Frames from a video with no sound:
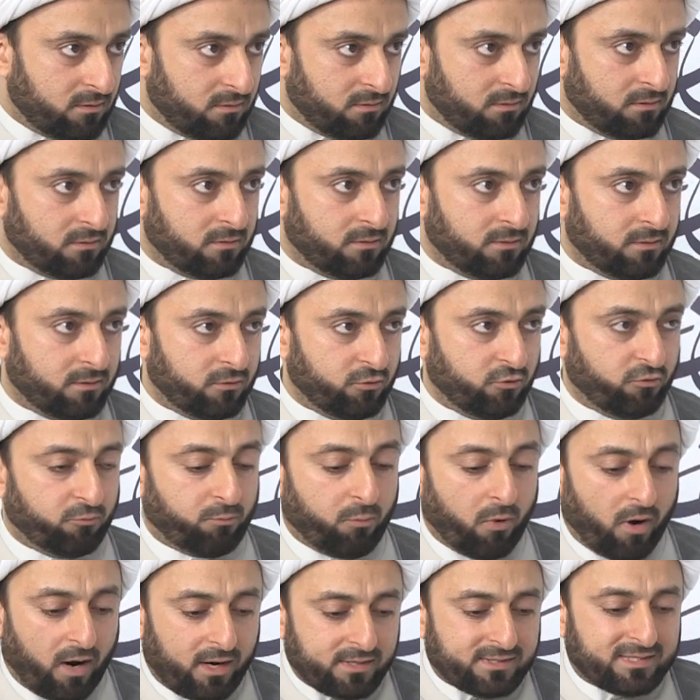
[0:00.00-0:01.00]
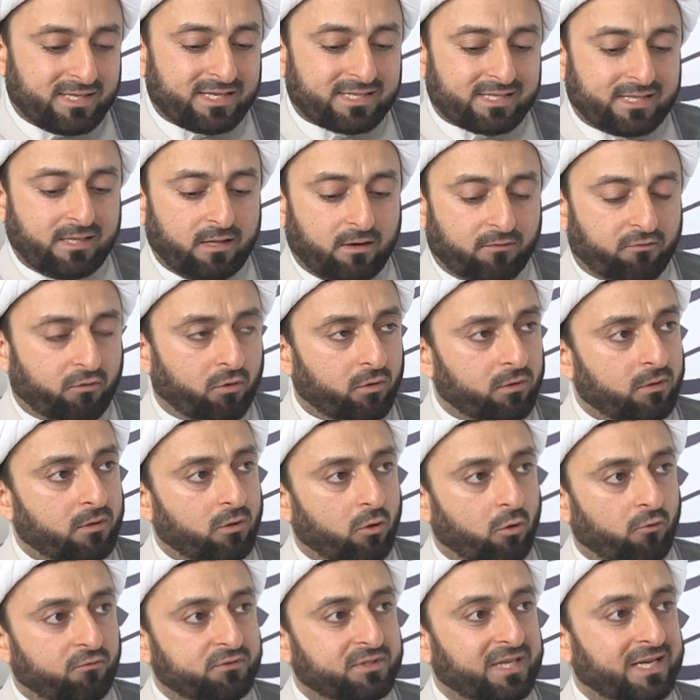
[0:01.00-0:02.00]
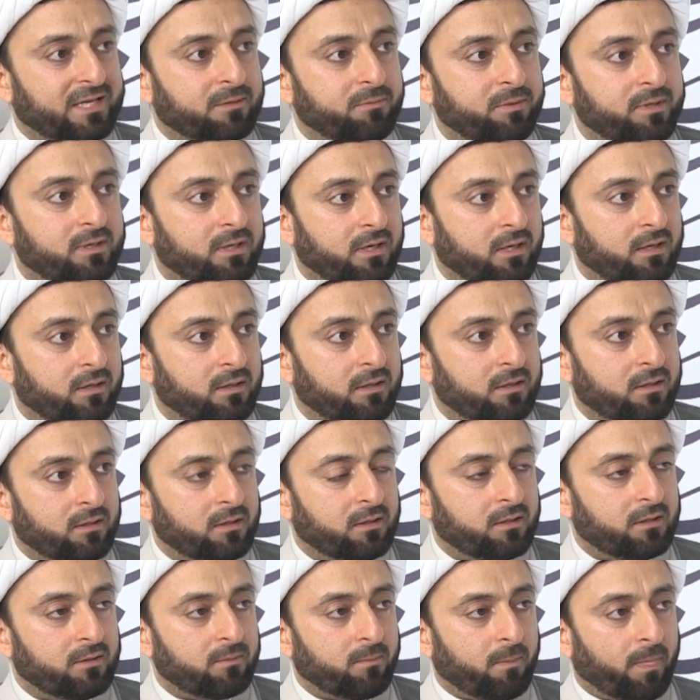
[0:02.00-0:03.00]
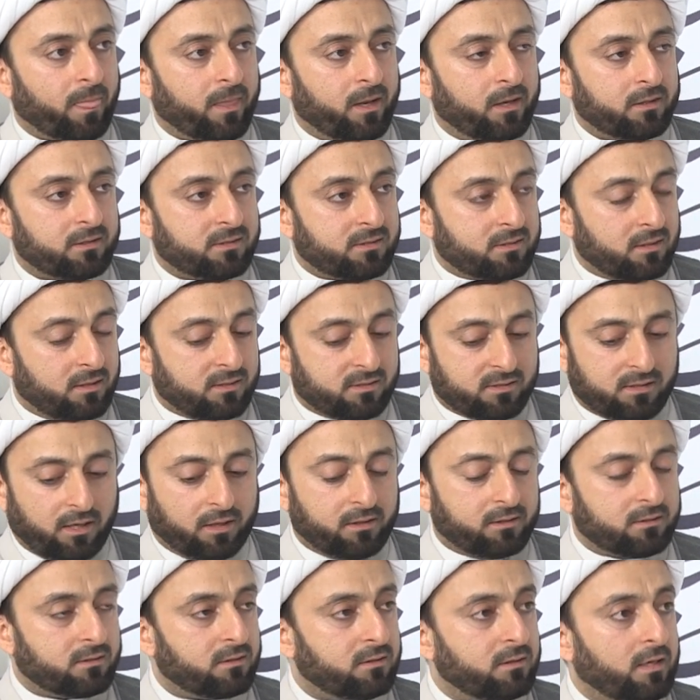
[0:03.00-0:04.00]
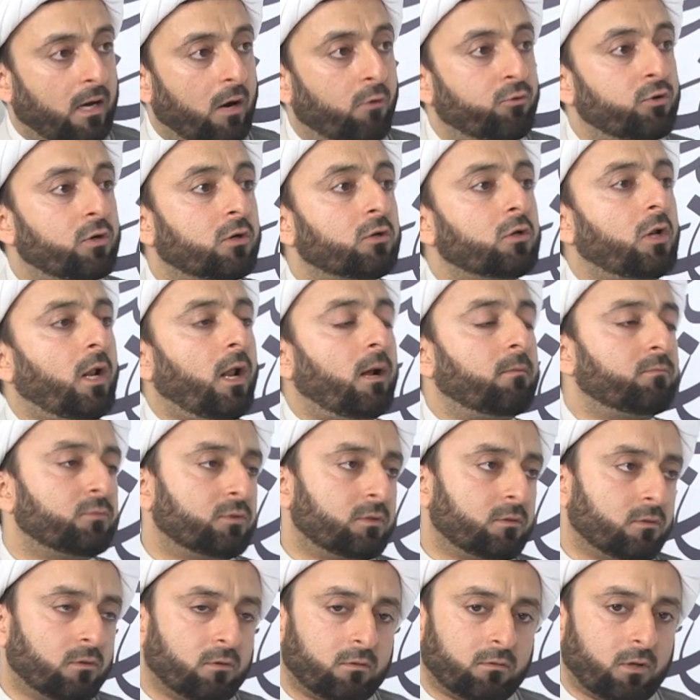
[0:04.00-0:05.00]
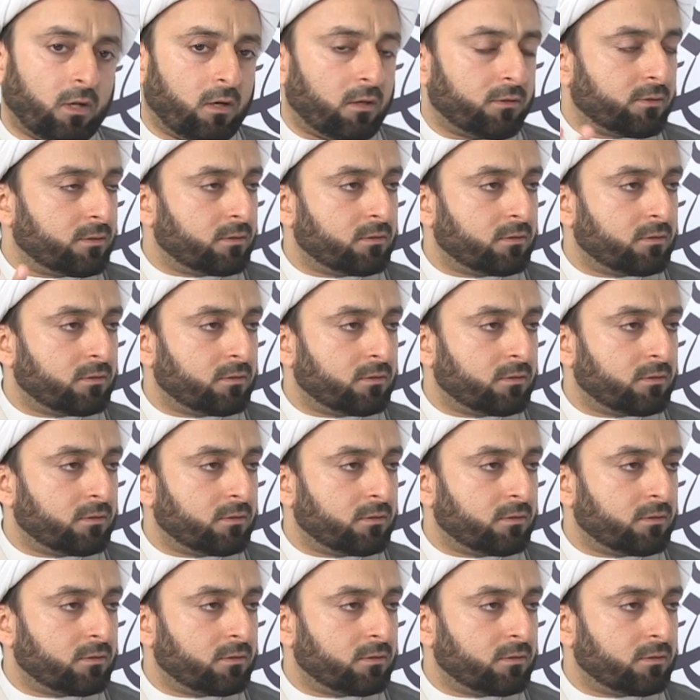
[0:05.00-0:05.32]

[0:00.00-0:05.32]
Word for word: Yes. You pass this level of takbirah mm. Mm-hmm. state. Now you're in hamd. Yeah.